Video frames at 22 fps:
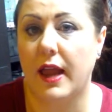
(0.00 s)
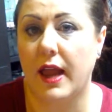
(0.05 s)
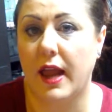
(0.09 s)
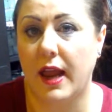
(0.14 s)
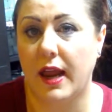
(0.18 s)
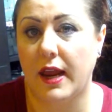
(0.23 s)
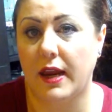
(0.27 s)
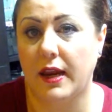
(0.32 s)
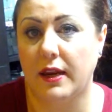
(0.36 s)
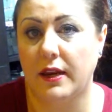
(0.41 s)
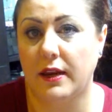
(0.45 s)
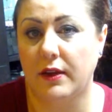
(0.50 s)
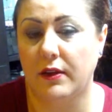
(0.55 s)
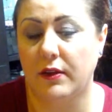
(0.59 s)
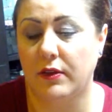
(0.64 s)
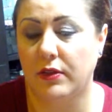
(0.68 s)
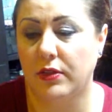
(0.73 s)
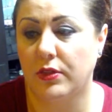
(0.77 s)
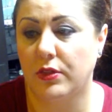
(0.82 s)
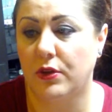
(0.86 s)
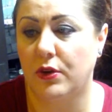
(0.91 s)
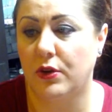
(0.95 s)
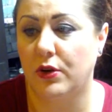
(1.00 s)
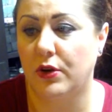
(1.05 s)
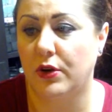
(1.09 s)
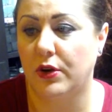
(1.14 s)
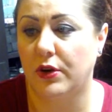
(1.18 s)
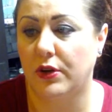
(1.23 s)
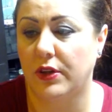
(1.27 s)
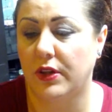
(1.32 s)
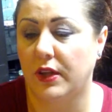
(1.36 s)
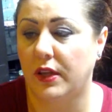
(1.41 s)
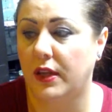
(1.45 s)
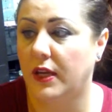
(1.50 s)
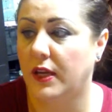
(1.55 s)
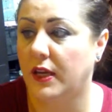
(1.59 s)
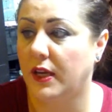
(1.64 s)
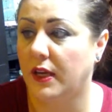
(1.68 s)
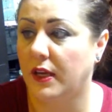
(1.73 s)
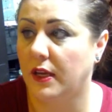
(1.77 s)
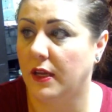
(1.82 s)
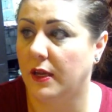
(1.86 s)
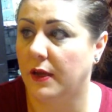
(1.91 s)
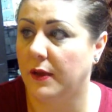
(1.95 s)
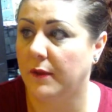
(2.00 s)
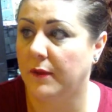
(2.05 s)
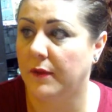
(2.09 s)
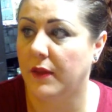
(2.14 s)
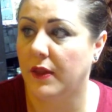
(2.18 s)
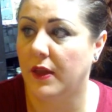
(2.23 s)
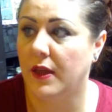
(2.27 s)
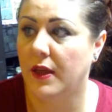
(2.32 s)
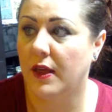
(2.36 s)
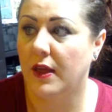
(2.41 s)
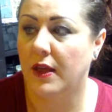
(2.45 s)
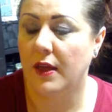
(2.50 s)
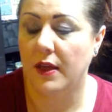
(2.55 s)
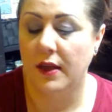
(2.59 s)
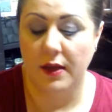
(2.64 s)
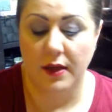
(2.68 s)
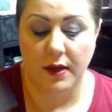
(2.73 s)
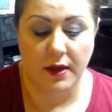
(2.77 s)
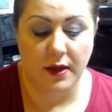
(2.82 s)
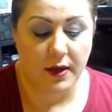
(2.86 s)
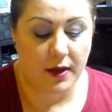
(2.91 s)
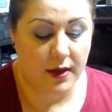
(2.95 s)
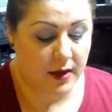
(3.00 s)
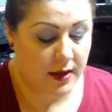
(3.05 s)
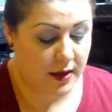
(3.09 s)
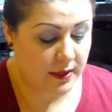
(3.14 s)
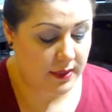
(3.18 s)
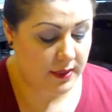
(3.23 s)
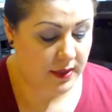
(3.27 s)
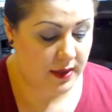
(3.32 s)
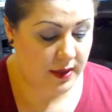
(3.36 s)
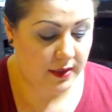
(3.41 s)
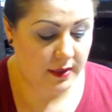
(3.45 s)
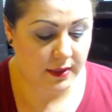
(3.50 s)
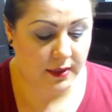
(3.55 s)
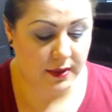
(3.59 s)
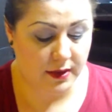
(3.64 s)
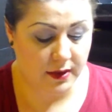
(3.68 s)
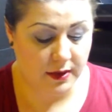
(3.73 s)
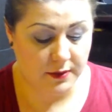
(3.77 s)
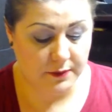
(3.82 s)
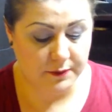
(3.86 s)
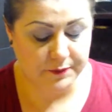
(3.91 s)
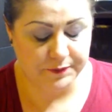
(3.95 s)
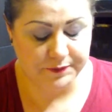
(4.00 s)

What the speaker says: 813, and then the